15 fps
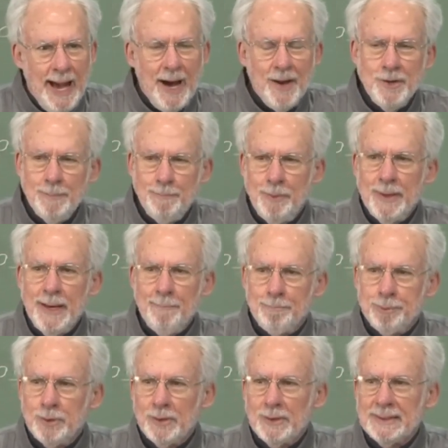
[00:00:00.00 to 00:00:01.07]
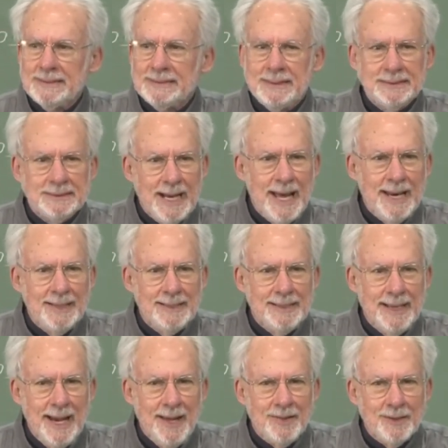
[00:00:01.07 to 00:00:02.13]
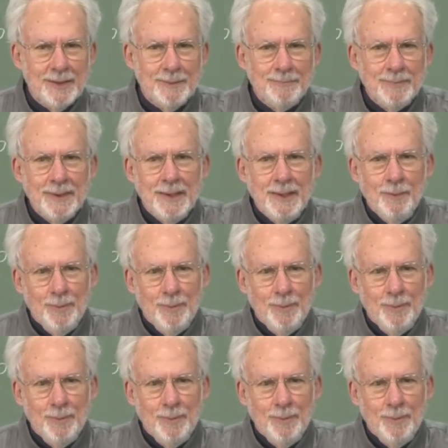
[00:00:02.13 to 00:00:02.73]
How do you put a pluralist society together